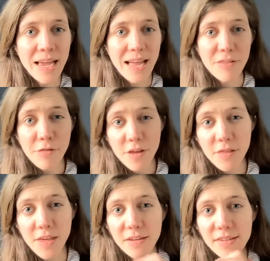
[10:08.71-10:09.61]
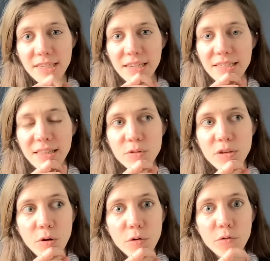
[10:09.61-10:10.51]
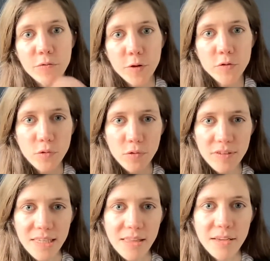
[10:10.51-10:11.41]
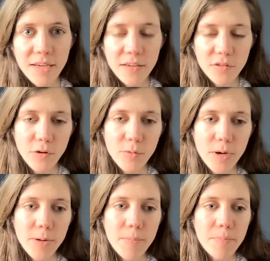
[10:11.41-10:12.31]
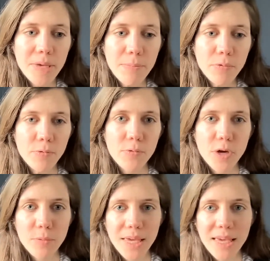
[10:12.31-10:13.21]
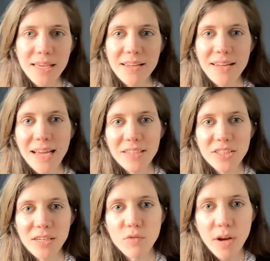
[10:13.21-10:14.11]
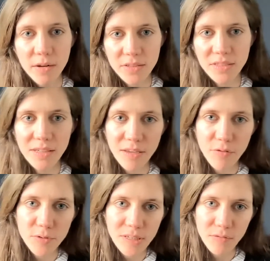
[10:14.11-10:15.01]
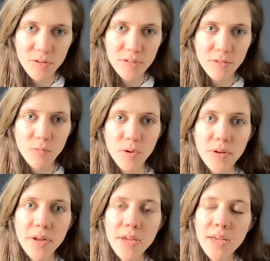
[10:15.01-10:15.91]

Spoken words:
And the third thing I'd say is there was a lot of vote utile, so people going in and actually reluctantly voting for someone.